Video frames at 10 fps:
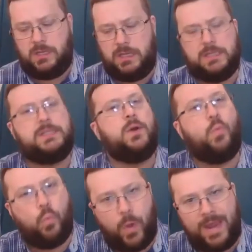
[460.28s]
is the
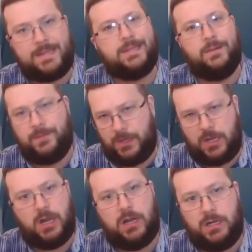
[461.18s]
weight of the
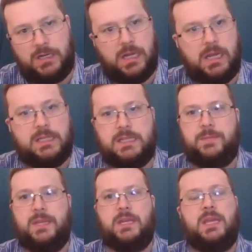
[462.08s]
card, guys. I
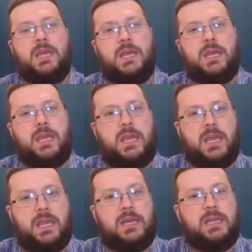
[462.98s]
mean,
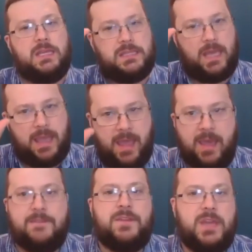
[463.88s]
it is a
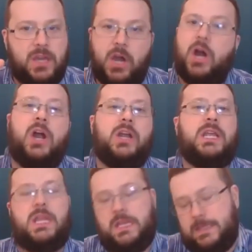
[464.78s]
heavy
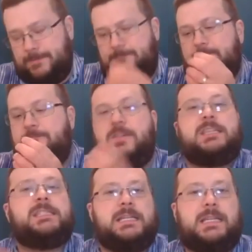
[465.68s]
card. It is
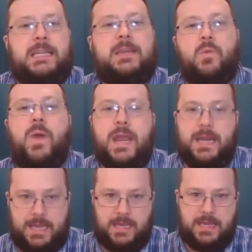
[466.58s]
physically
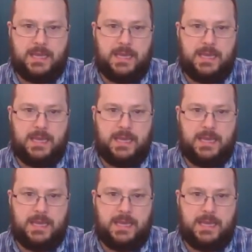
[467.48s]
weighty.